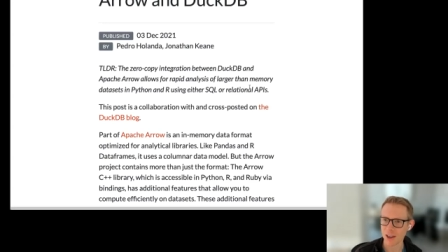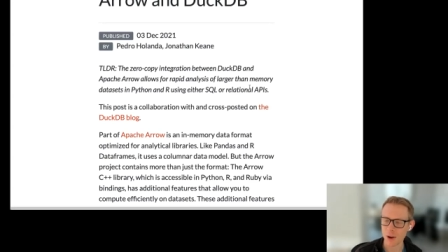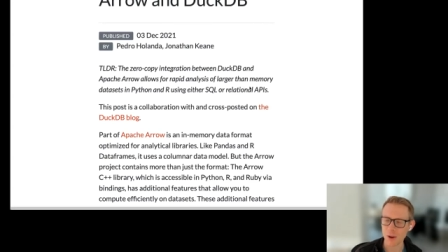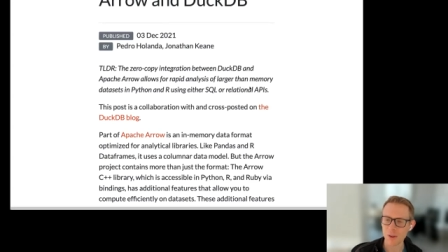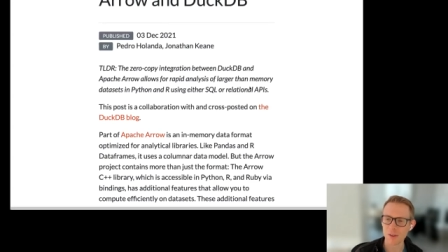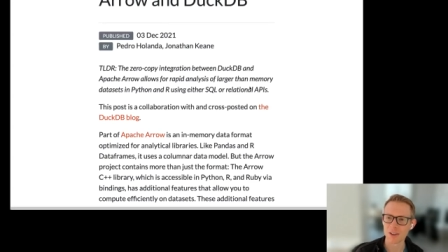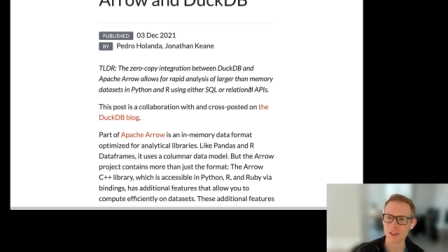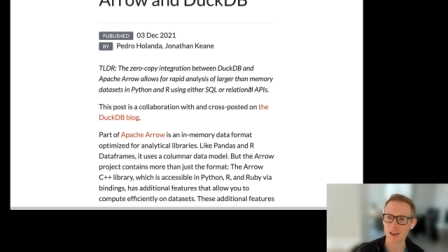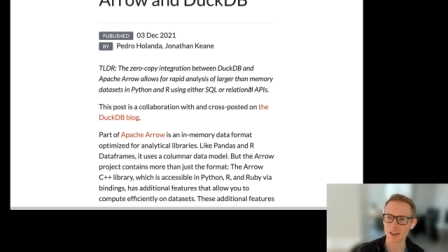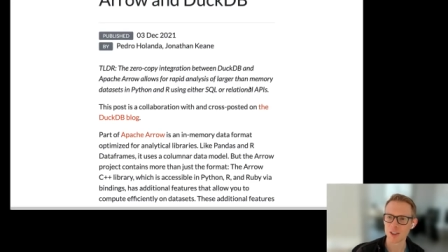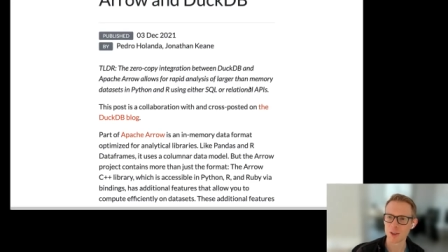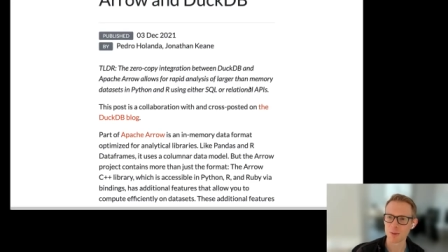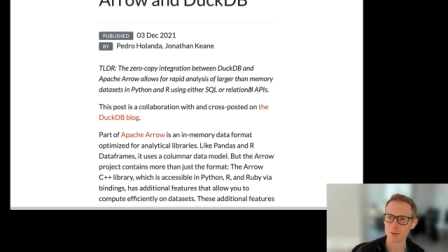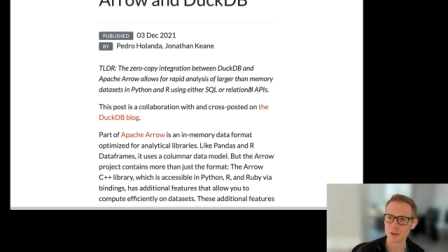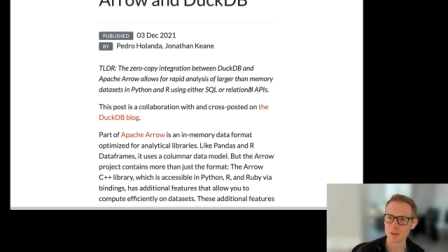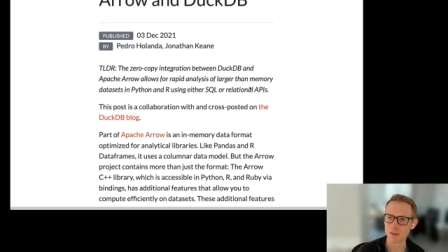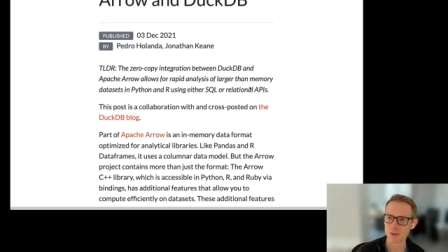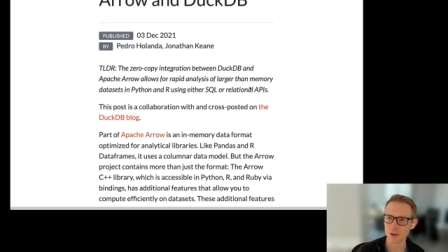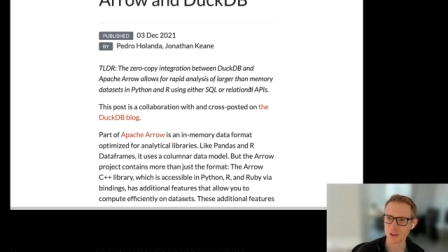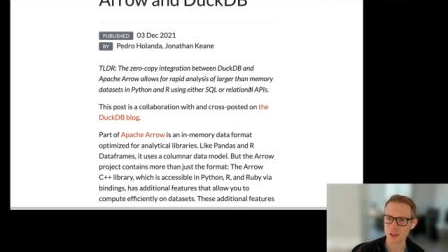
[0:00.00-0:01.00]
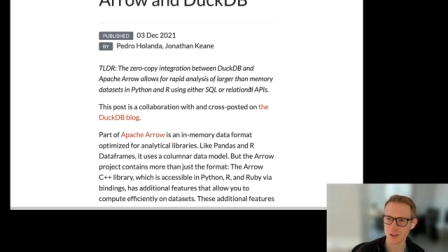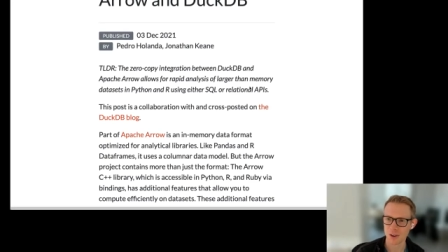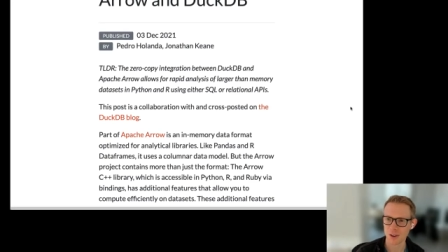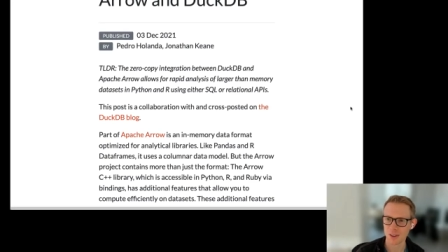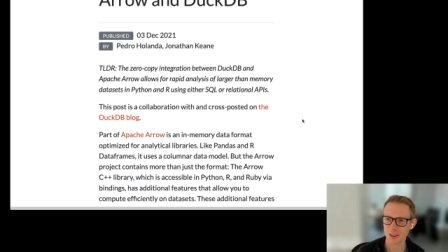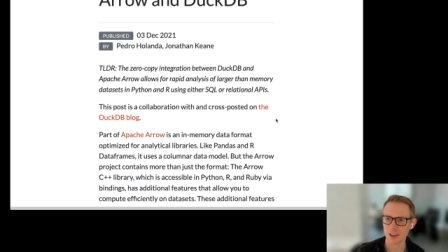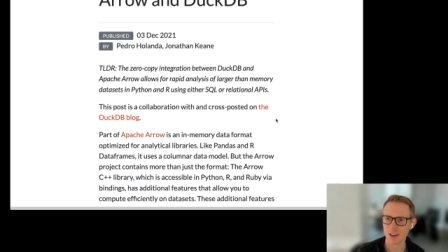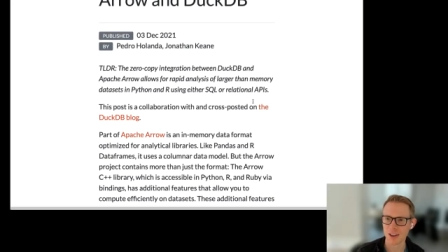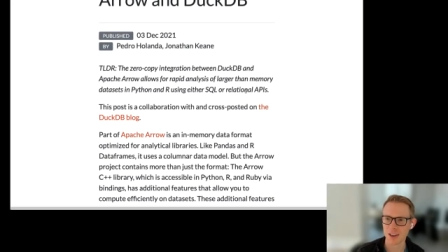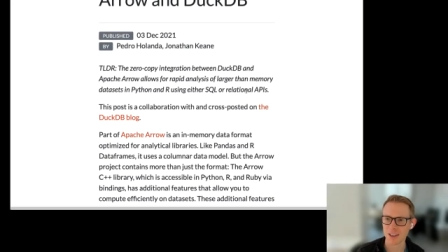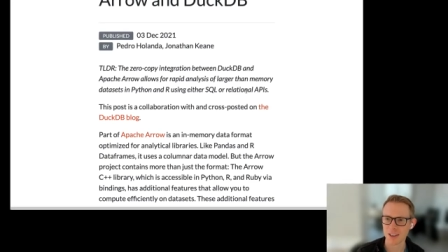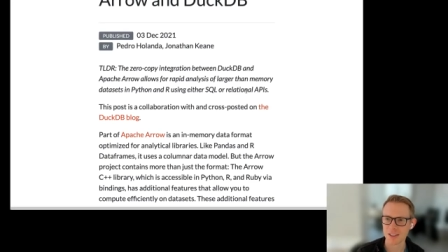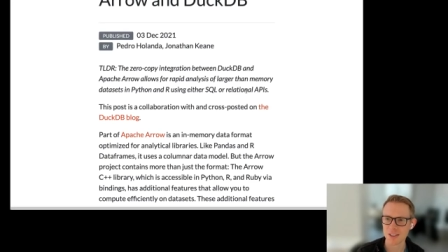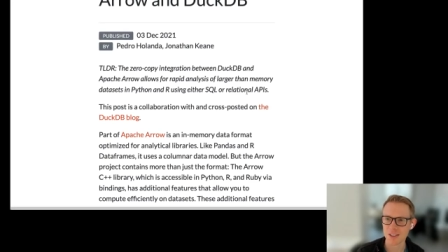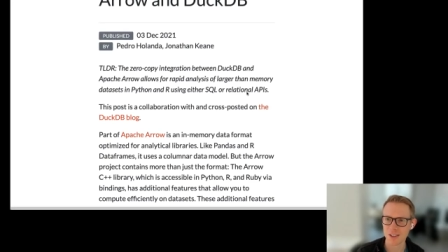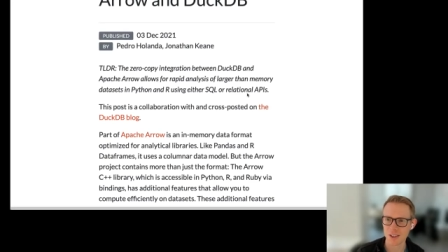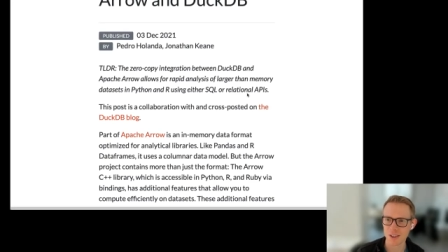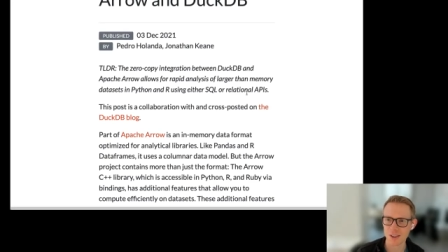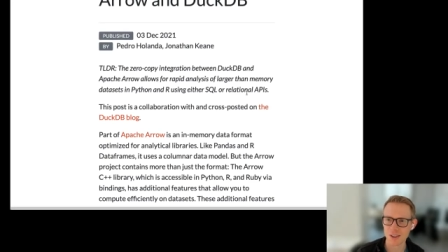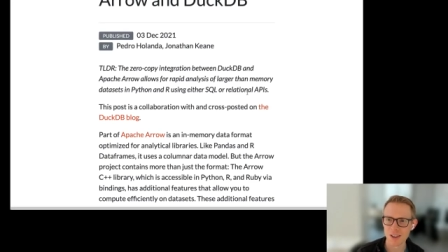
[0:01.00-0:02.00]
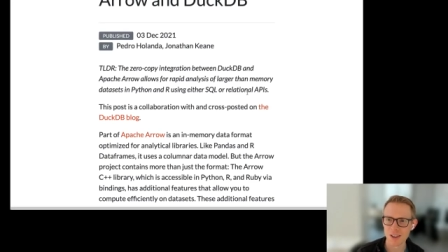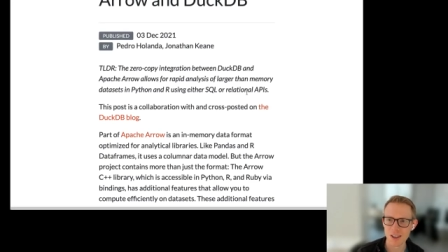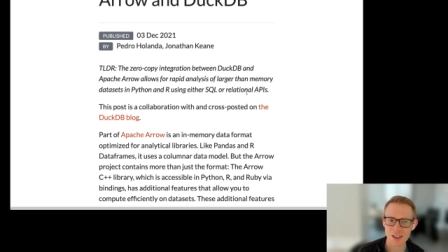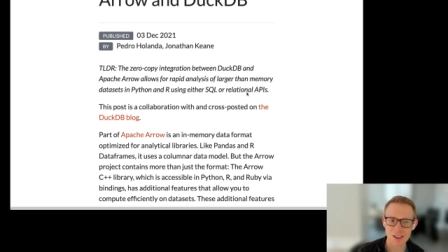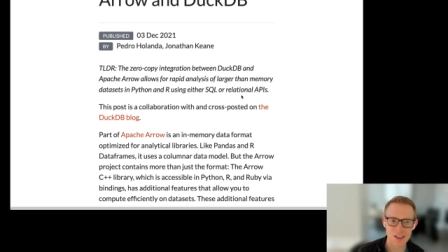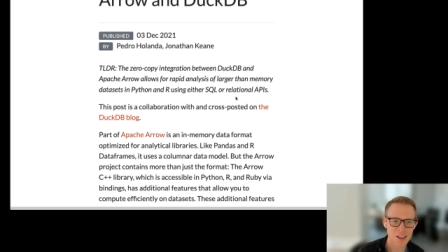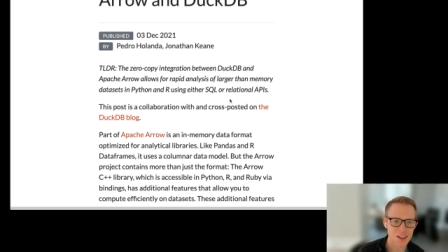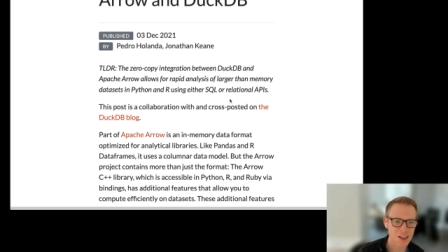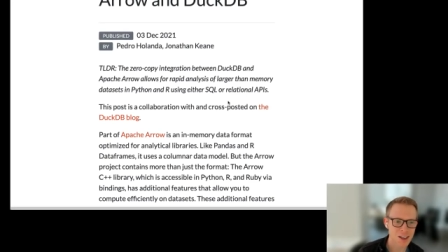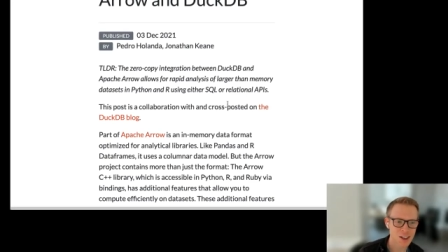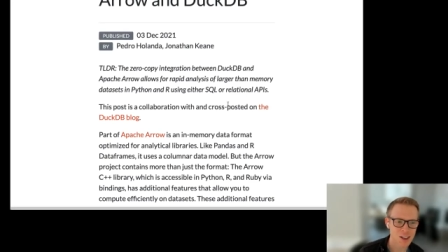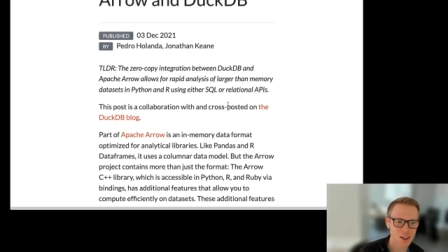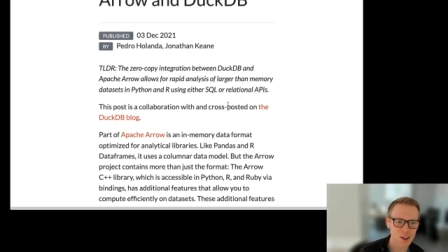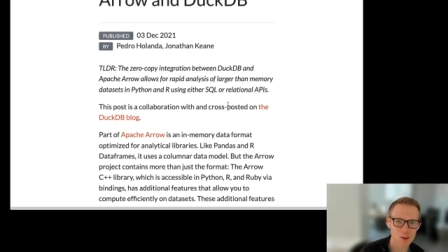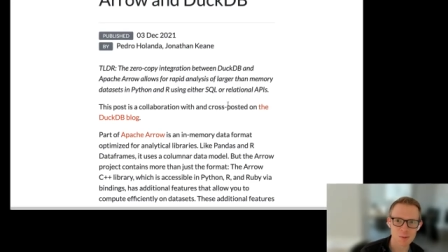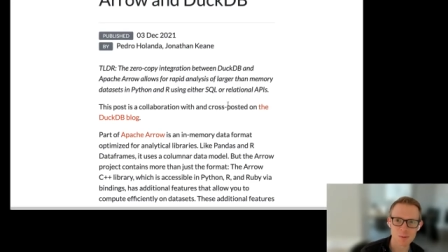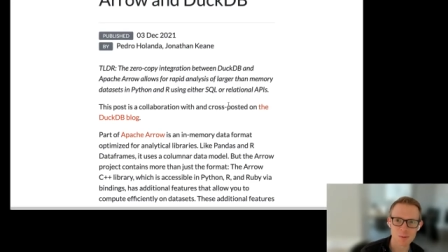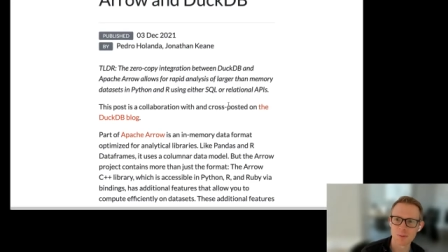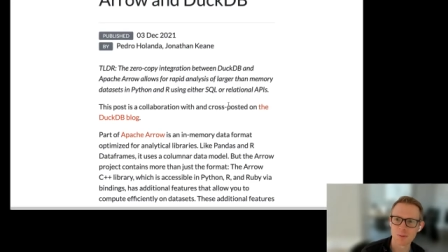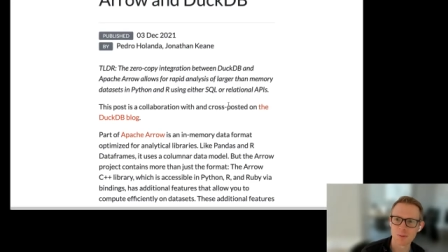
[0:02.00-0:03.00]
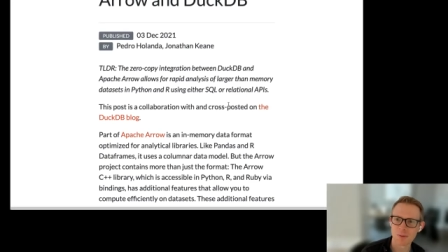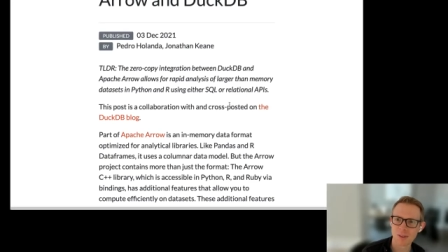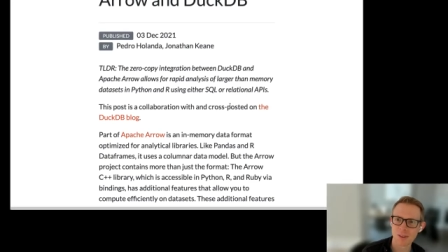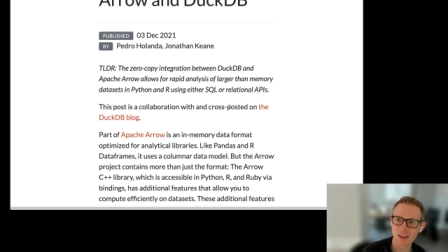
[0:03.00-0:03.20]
I know the DuckDB folks are on the line, so um,